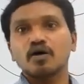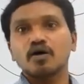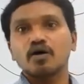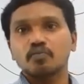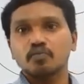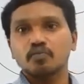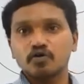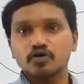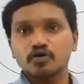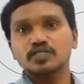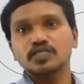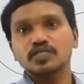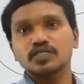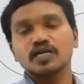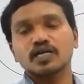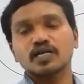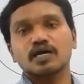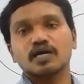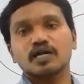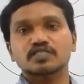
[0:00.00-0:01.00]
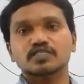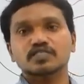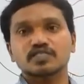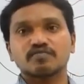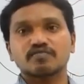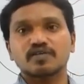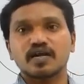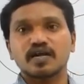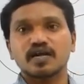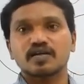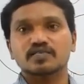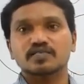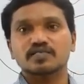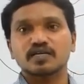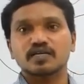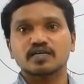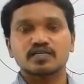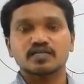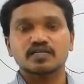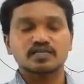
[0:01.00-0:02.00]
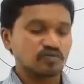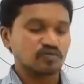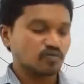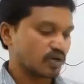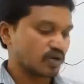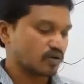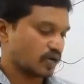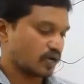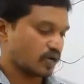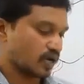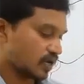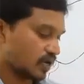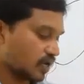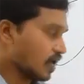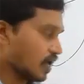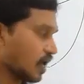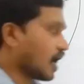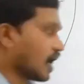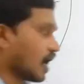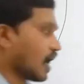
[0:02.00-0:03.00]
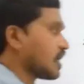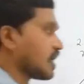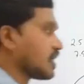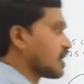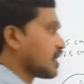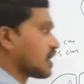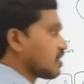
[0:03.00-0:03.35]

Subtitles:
posterior ramus of lateral sulcus, what we call island of